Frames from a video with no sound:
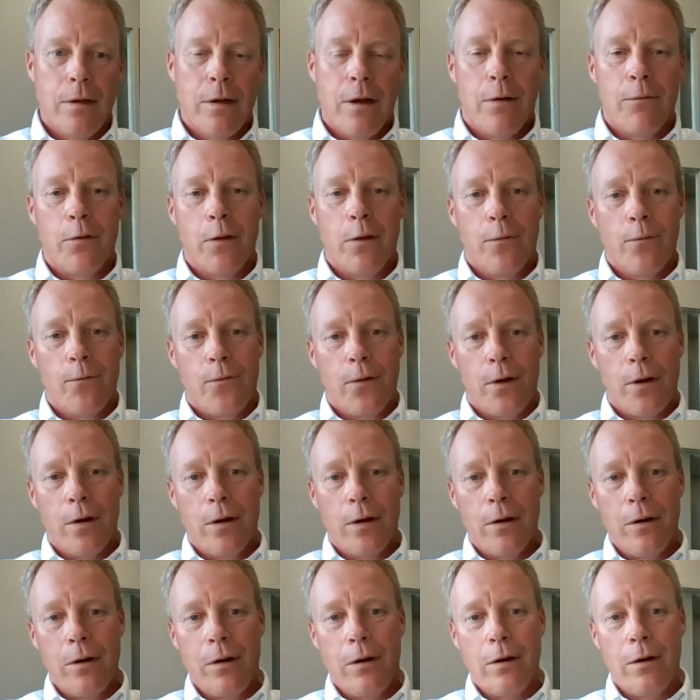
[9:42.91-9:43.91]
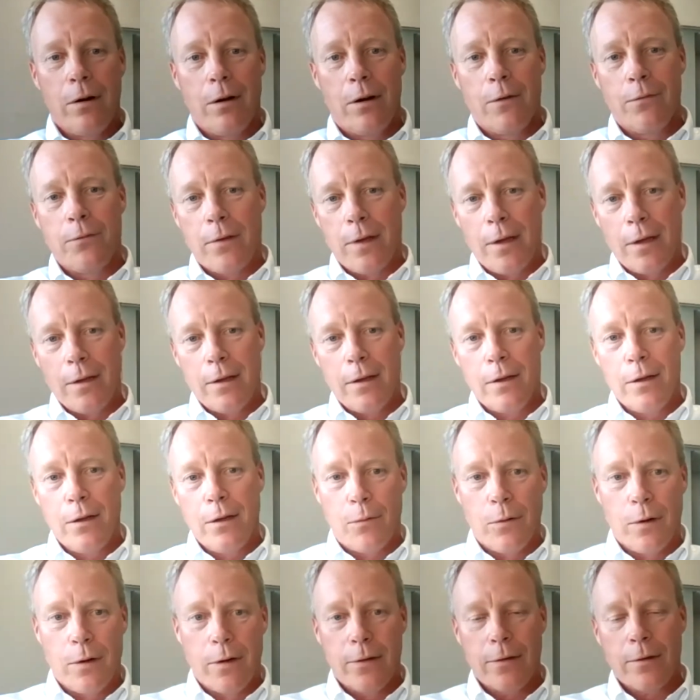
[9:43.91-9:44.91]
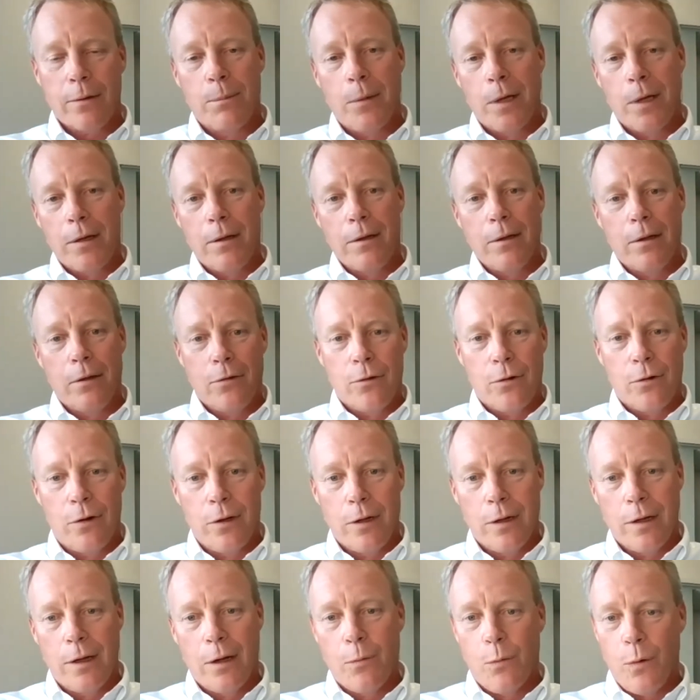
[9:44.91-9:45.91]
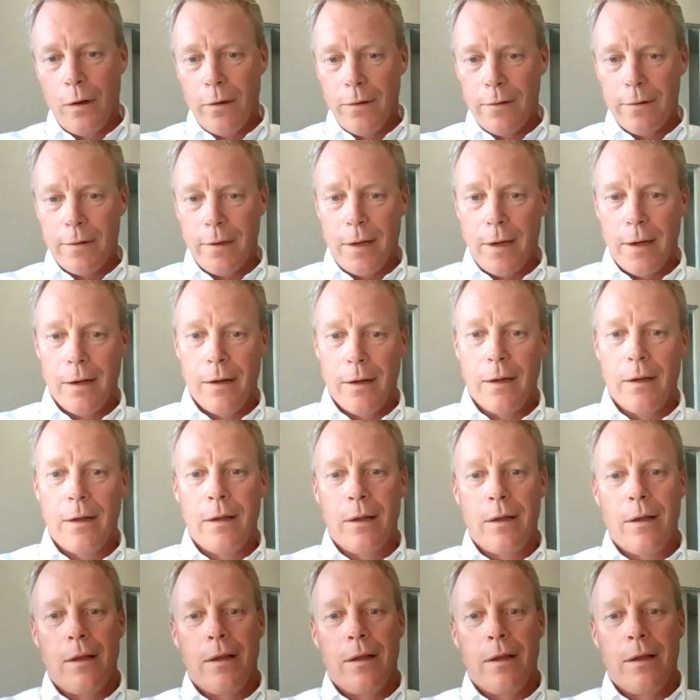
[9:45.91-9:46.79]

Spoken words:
of the fear of taking the risk, making the journey on one side,